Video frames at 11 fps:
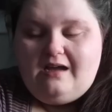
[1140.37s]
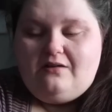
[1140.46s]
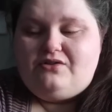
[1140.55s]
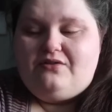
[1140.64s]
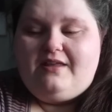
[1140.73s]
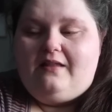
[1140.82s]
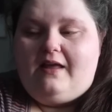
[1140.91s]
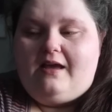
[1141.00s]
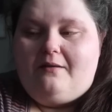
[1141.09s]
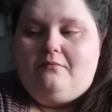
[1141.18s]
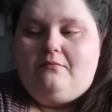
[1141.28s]
I also think,
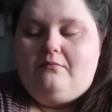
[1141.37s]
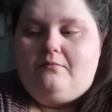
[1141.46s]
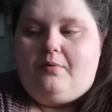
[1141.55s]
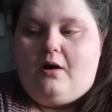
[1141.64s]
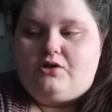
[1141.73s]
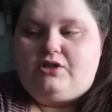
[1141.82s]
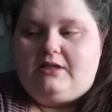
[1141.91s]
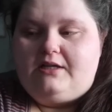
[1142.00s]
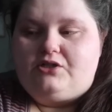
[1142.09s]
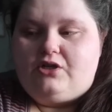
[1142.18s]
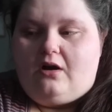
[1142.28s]
like, I'm
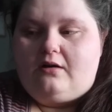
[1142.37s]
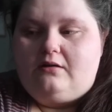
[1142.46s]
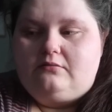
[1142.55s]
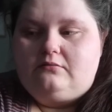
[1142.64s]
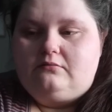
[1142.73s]
partially in shock.